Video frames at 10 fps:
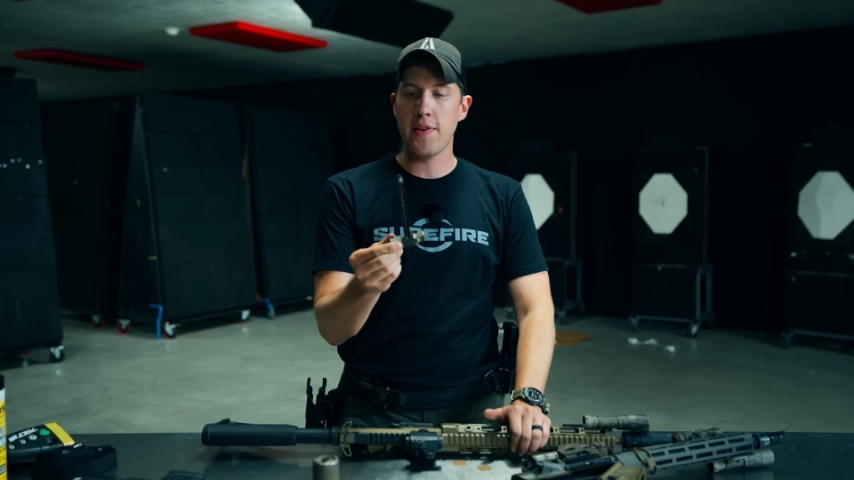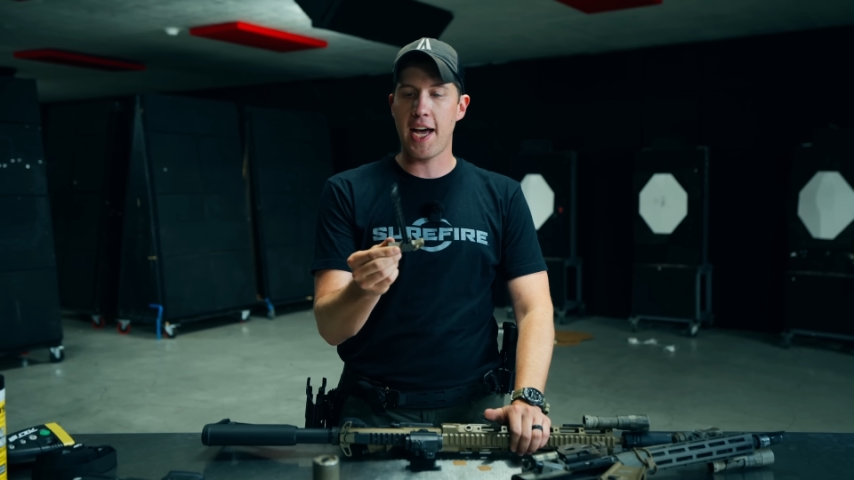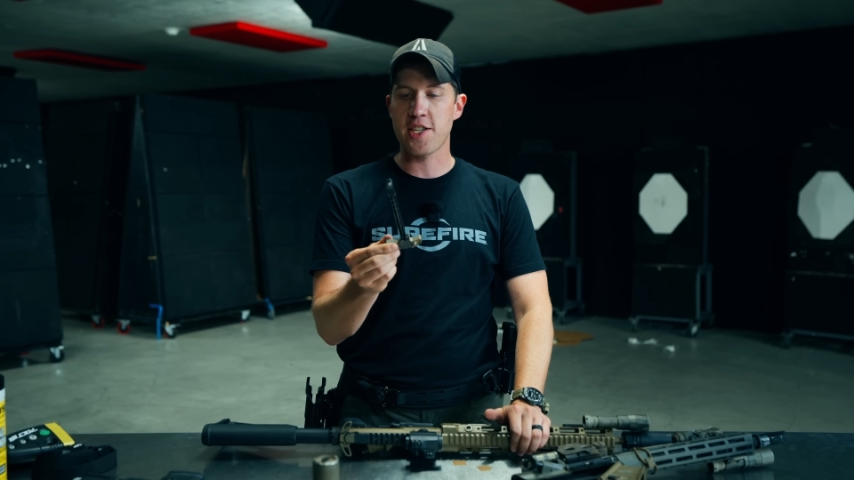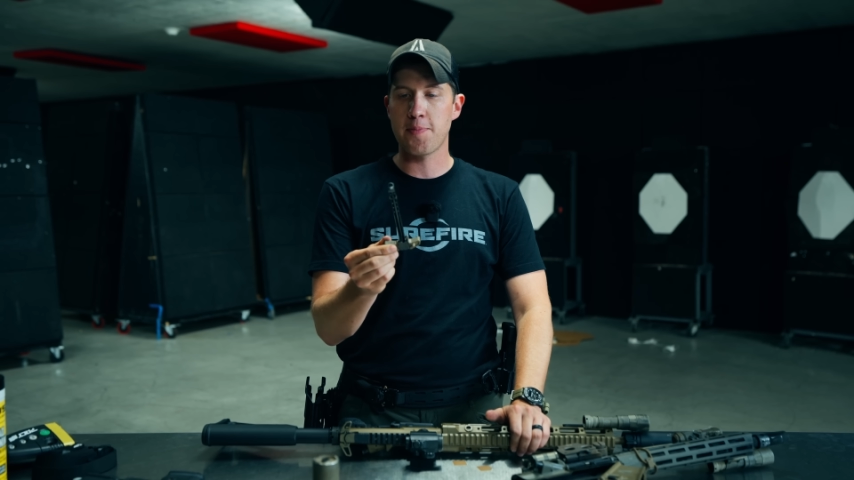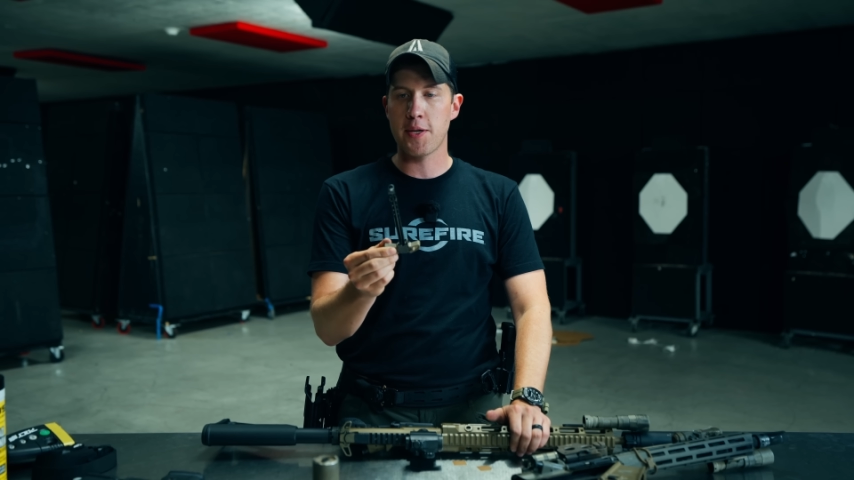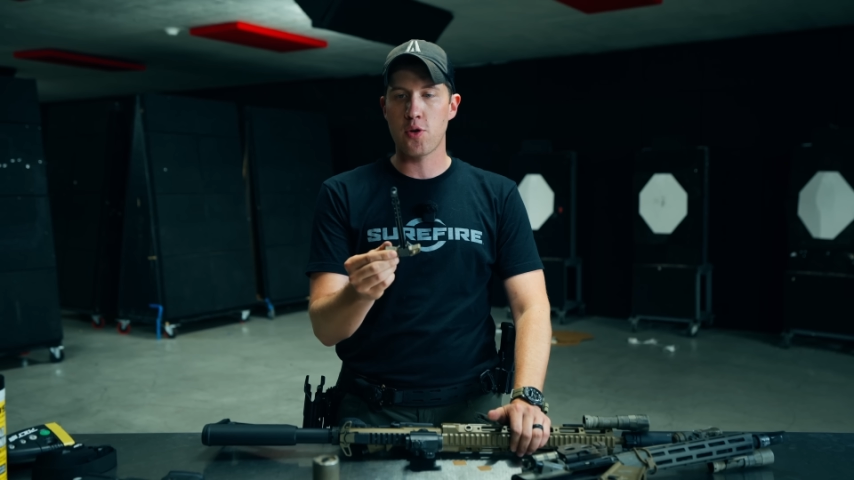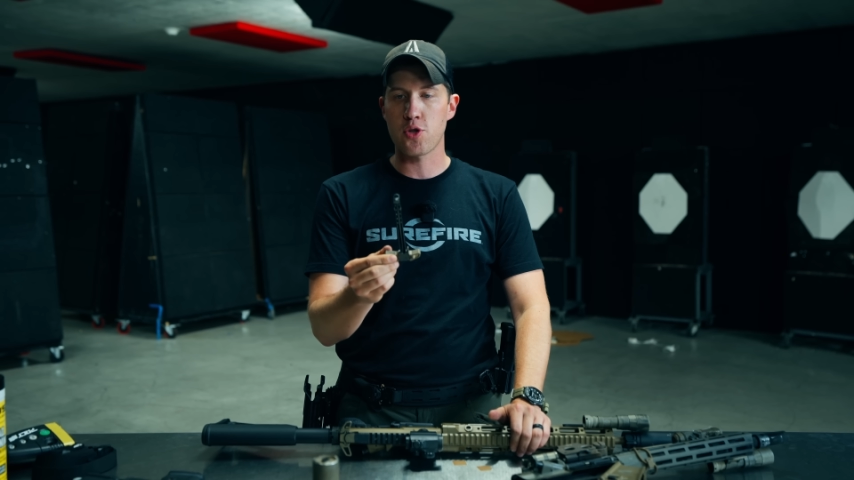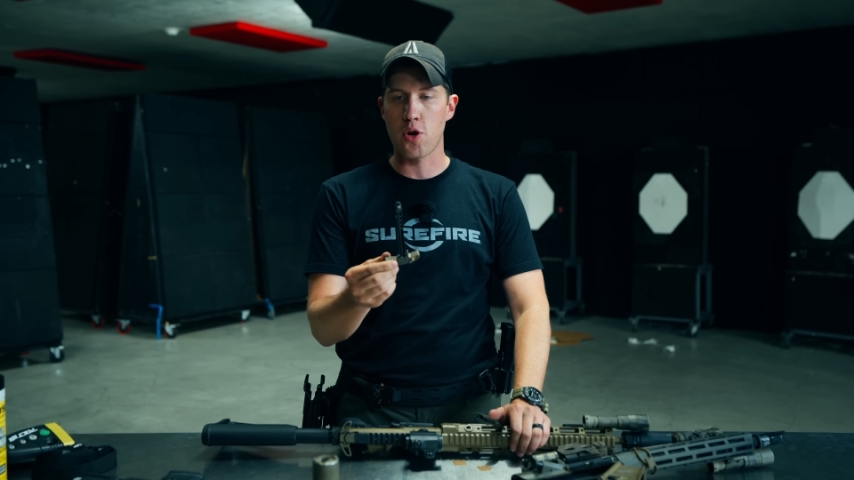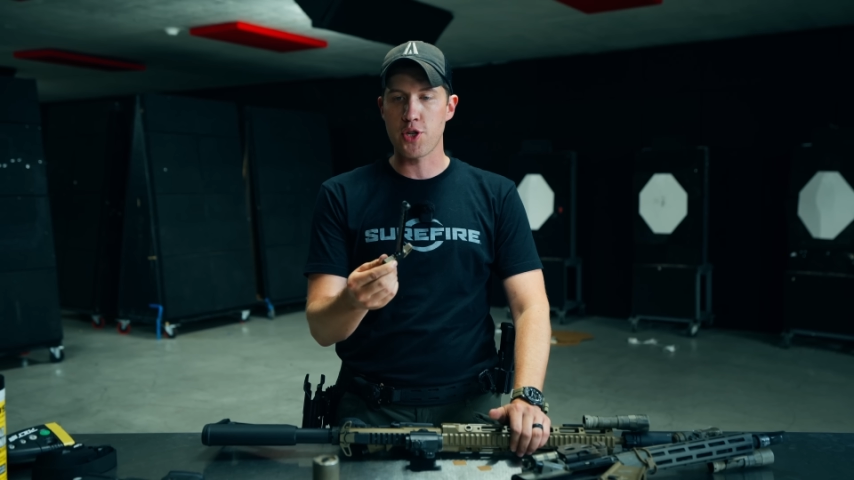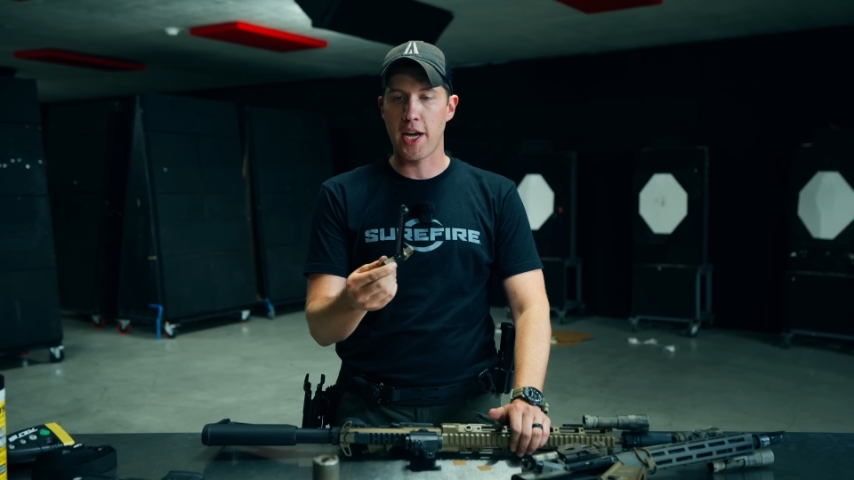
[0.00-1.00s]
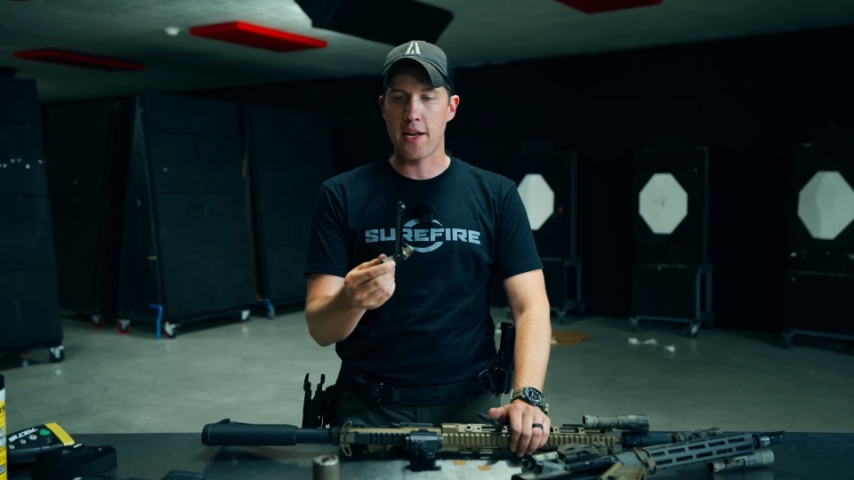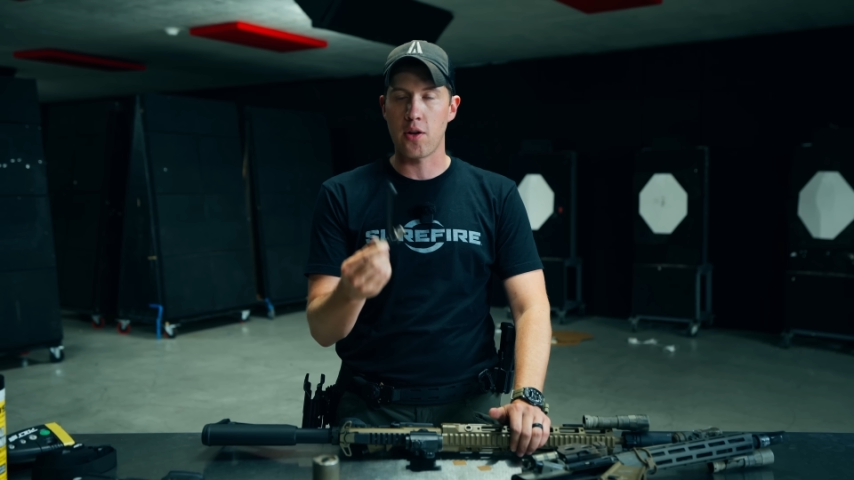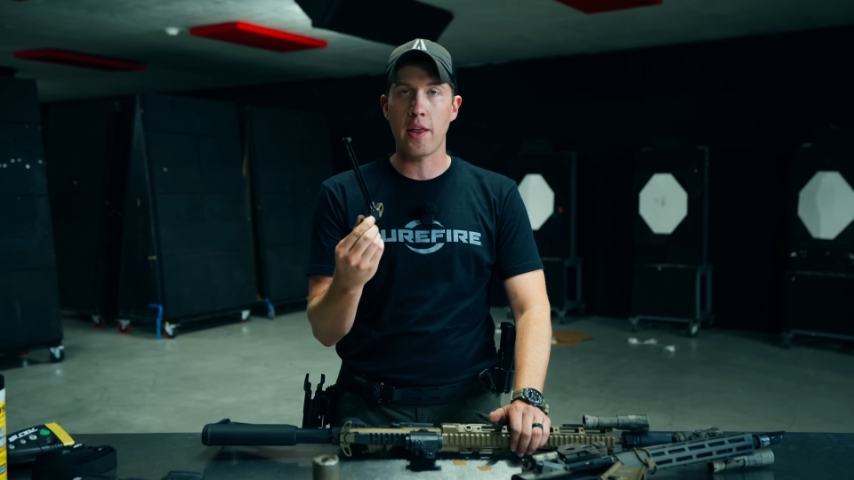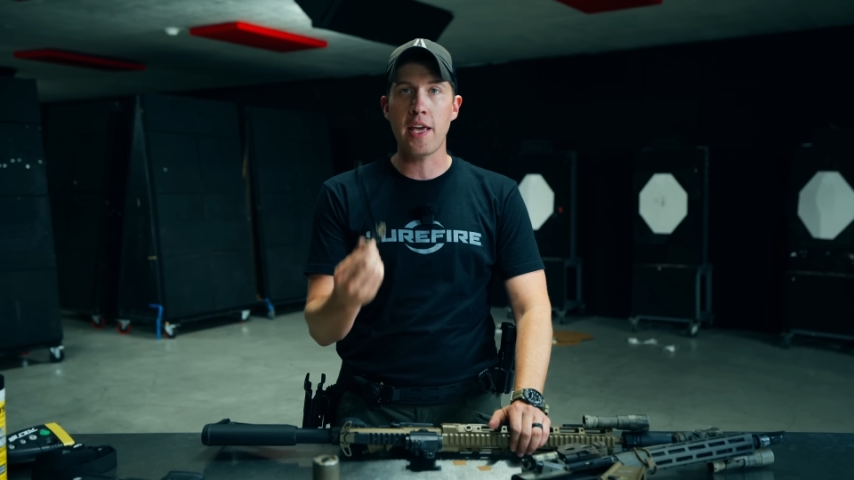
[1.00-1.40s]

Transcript: gas buster charging handle.